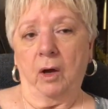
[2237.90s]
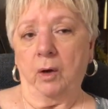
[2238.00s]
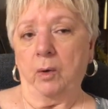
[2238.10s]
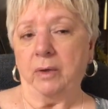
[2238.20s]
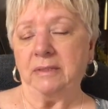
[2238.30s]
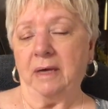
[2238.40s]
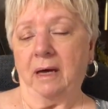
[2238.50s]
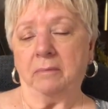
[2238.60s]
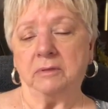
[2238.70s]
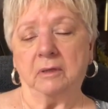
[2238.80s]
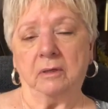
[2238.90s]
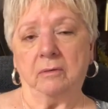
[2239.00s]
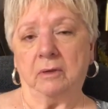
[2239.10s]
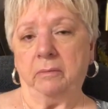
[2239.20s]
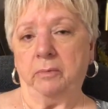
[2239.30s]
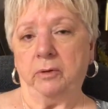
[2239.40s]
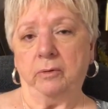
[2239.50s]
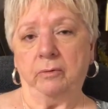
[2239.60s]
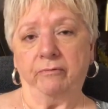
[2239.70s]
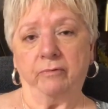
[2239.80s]
who is absolutely
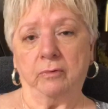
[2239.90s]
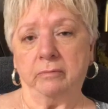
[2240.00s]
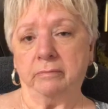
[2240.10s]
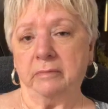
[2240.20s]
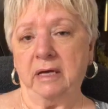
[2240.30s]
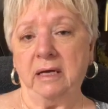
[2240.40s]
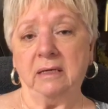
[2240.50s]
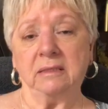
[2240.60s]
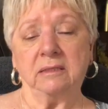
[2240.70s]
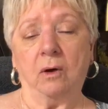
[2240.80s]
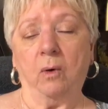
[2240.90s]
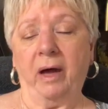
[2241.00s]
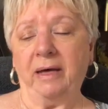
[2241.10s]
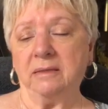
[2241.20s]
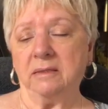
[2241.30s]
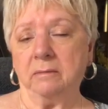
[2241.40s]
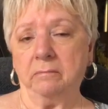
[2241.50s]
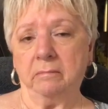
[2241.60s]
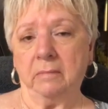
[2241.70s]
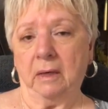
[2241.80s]
beautiful. He is so handsome
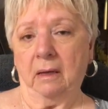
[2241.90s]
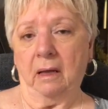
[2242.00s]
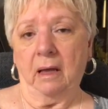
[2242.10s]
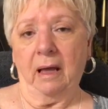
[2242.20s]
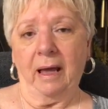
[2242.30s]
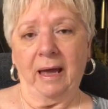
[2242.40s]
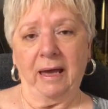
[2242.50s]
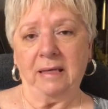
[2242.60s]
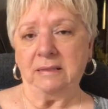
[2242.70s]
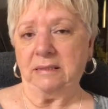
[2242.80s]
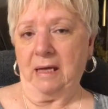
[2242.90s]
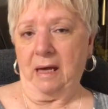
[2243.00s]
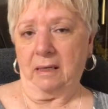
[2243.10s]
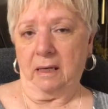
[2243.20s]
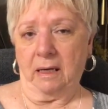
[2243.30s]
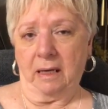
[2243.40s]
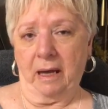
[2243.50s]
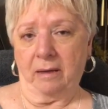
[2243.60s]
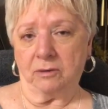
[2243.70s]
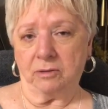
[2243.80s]
inside and
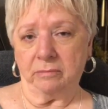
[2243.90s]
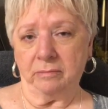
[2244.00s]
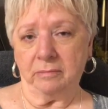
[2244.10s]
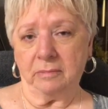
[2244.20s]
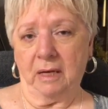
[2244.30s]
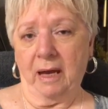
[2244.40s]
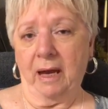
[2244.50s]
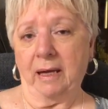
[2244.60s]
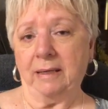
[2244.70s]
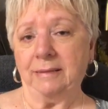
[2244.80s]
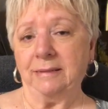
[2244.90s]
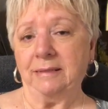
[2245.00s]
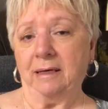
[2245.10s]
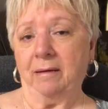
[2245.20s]
out. And